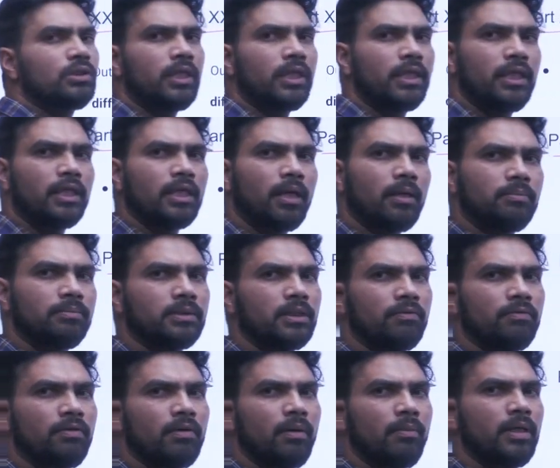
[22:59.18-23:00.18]
three types
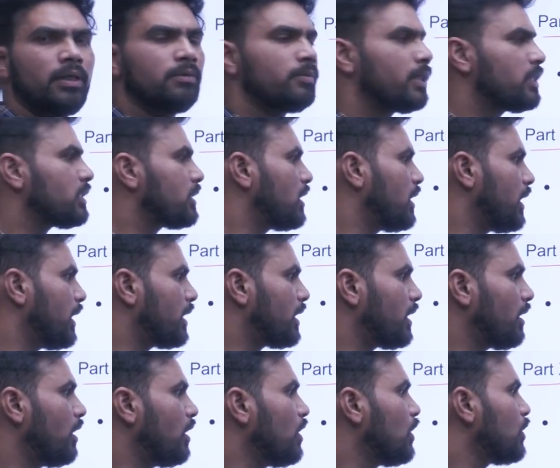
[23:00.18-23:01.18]
of amendments
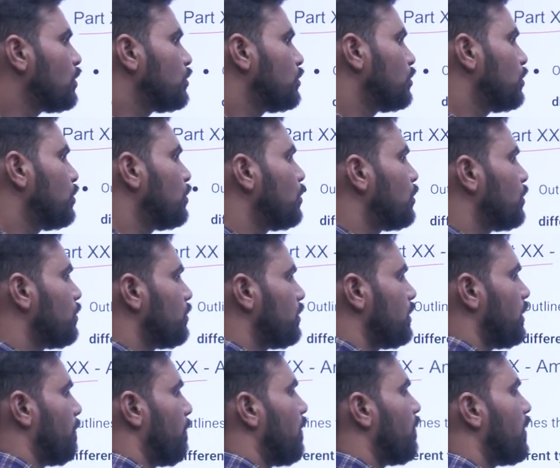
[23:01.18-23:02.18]
later. So
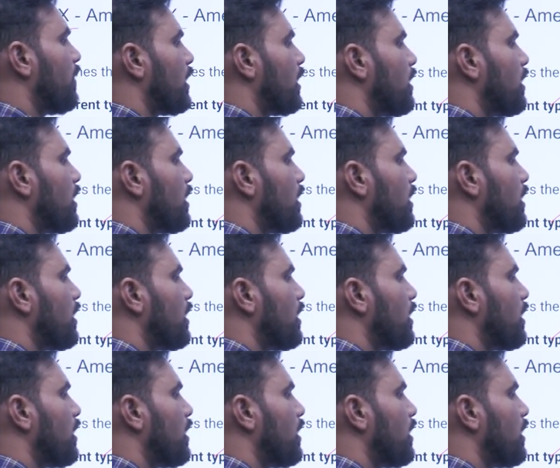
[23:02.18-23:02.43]
the power